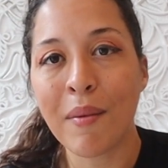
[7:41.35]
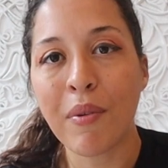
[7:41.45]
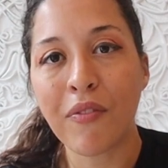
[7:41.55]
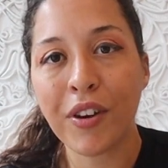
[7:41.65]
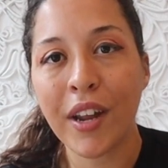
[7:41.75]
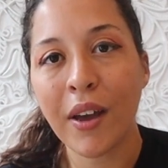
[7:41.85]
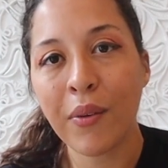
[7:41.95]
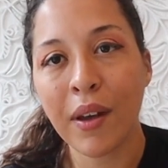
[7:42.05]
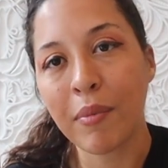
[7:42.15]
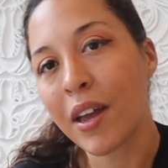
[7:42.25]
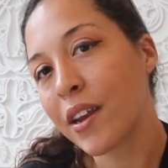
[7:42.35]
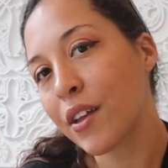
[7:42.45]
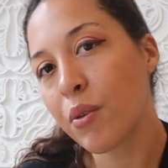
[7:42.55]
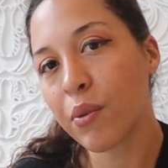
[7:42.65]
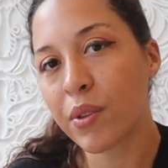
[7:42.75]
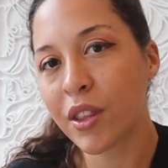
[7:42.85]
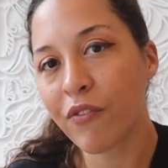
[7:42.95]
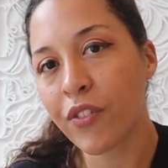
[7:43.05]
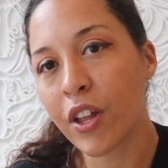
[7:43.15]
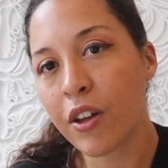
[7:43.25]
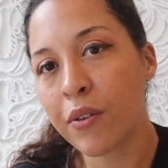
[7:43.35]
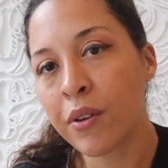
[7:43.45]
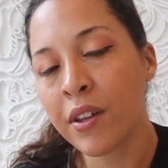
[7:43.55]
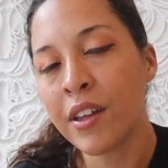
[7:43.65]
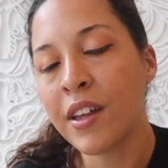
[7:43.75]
But for now, I'm kind of going with the flow,